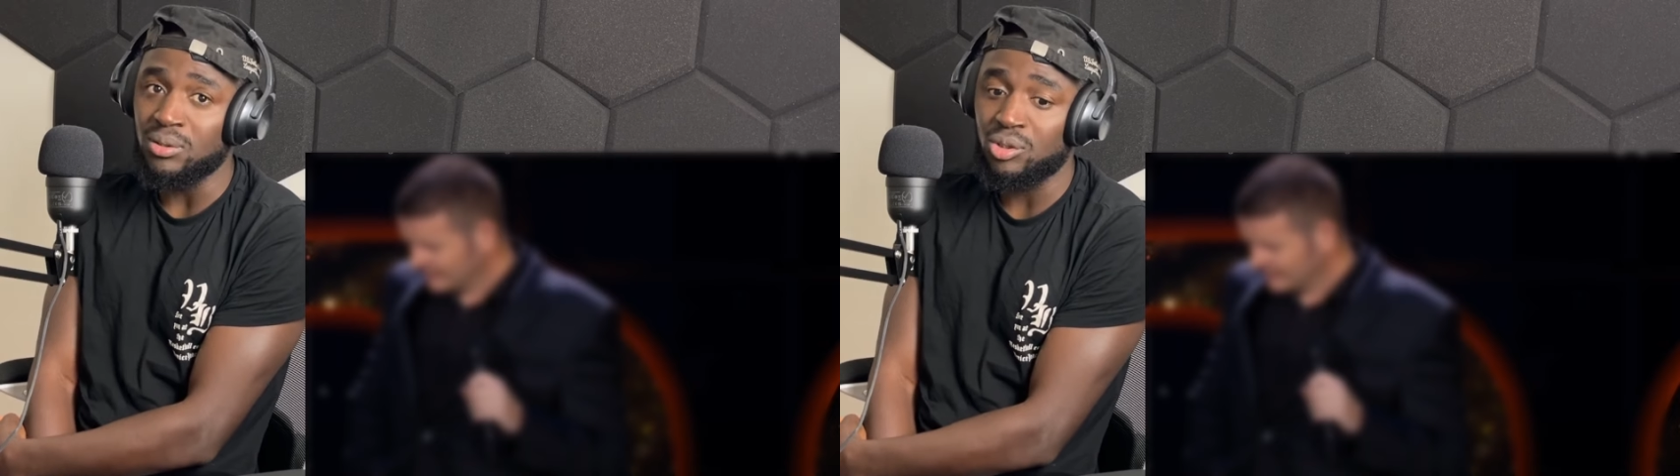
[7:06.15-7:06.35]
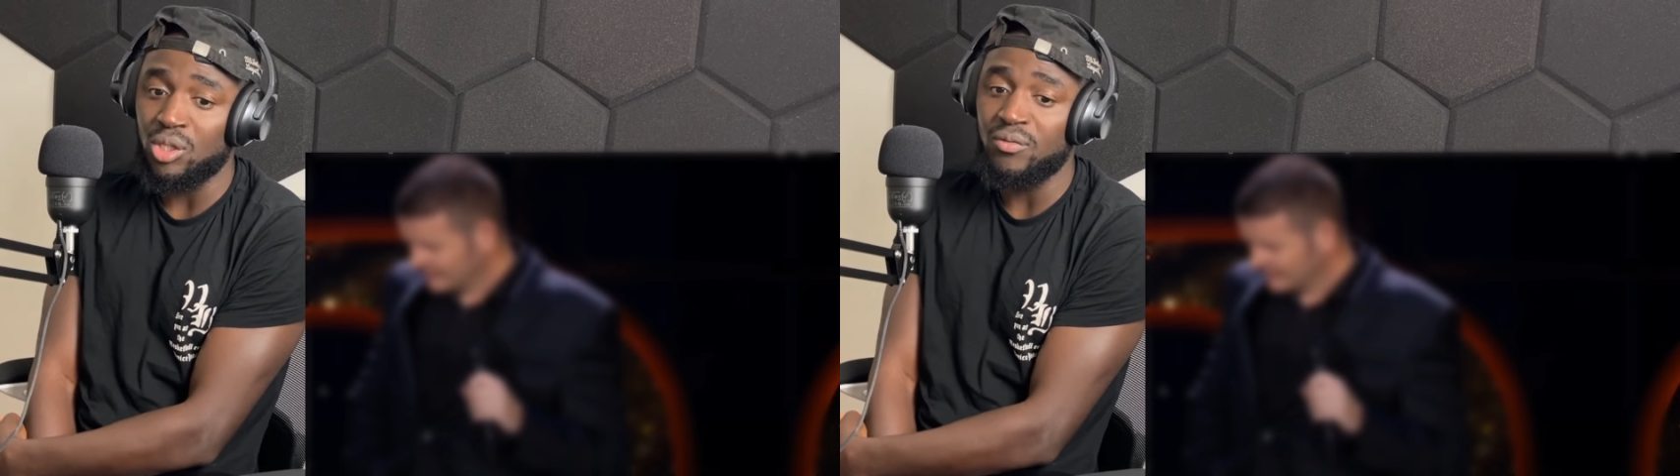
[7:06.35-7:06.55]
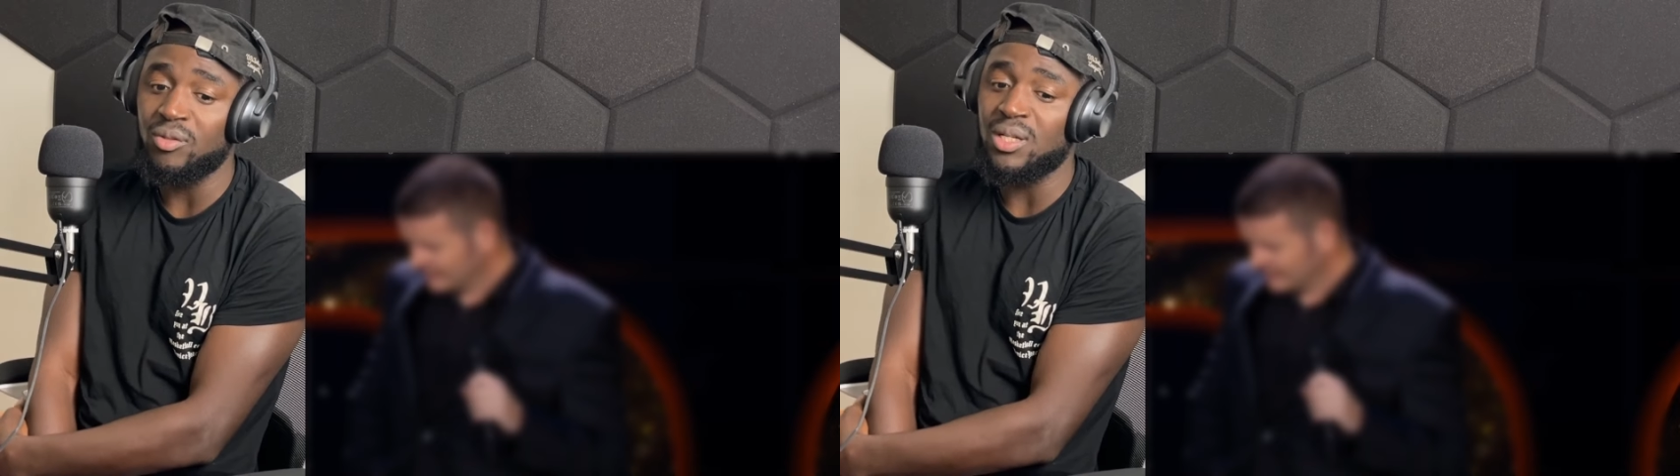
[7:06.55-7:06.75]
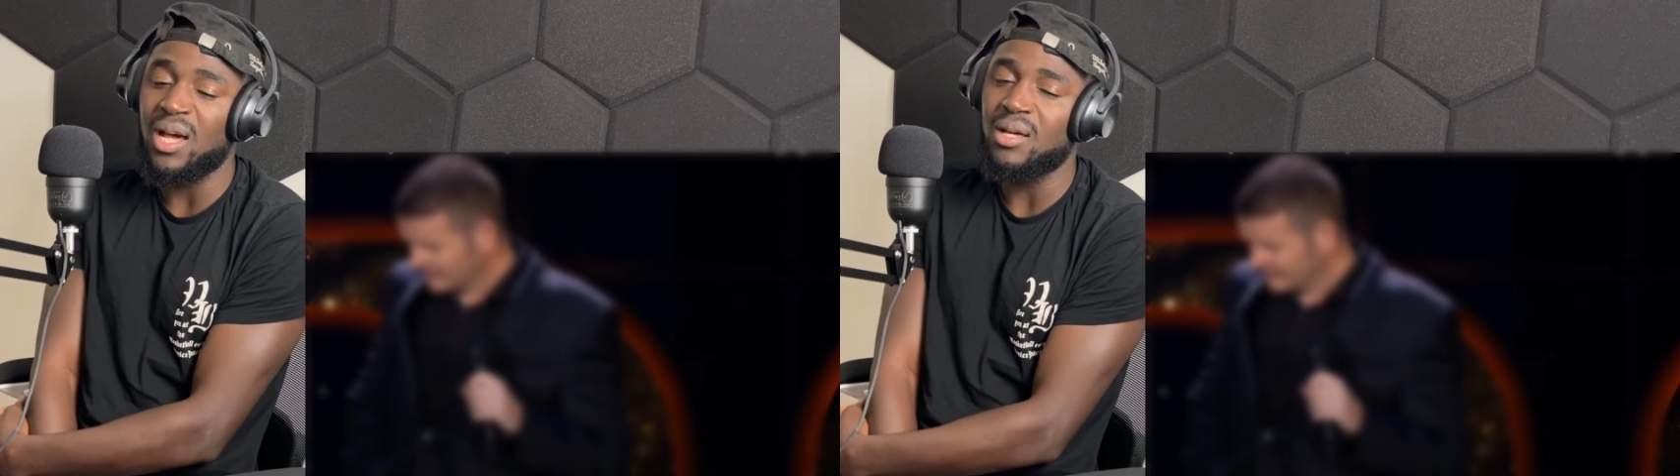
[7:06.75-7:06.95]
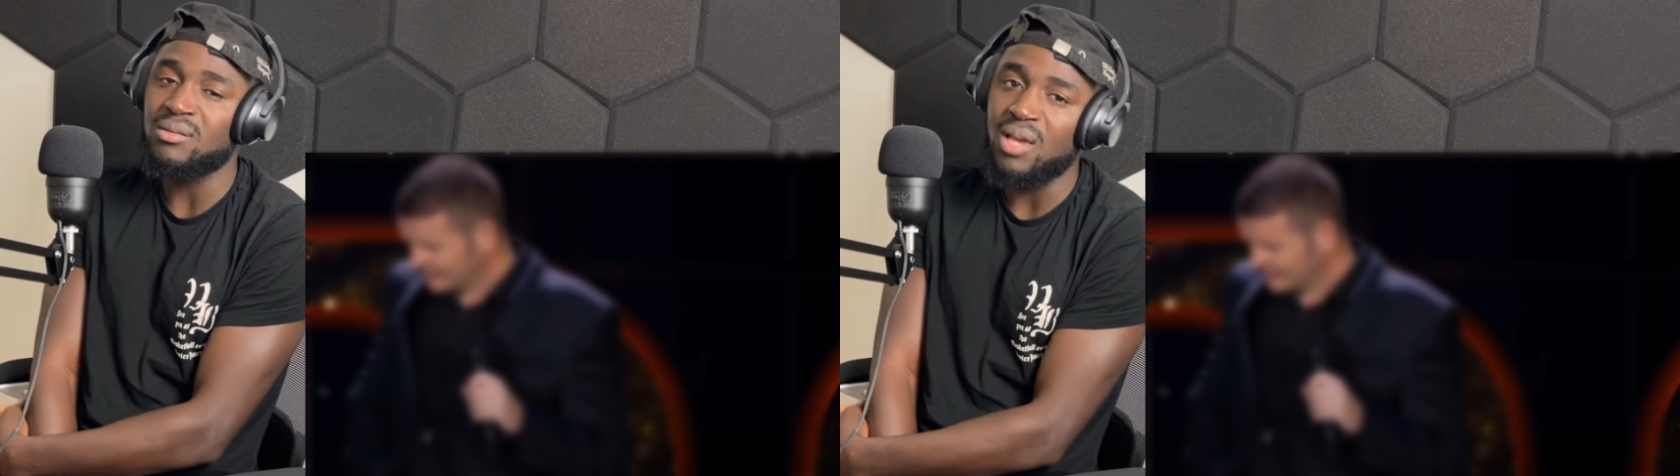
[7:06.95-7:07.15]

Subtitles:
So if you want that